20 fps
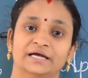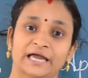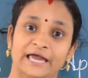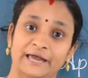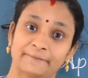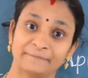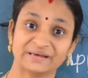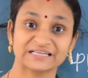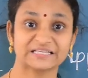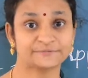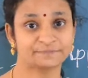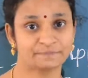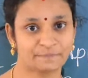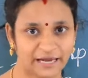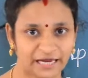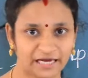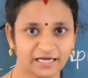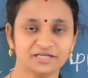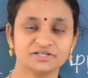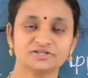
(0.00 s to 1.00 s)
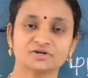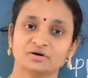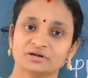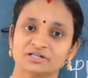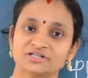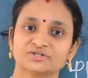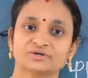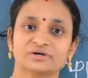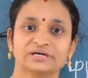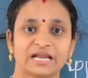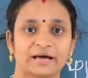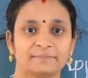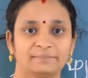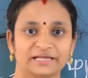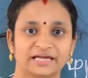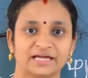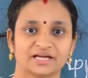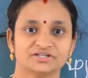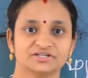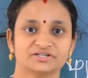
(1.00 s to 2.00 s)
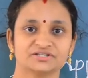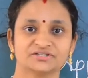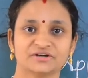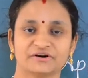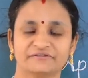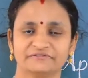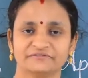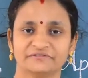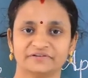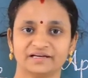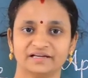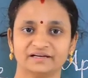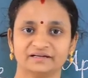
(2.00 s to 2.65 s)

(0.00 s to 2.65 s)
MS Paint also an application software,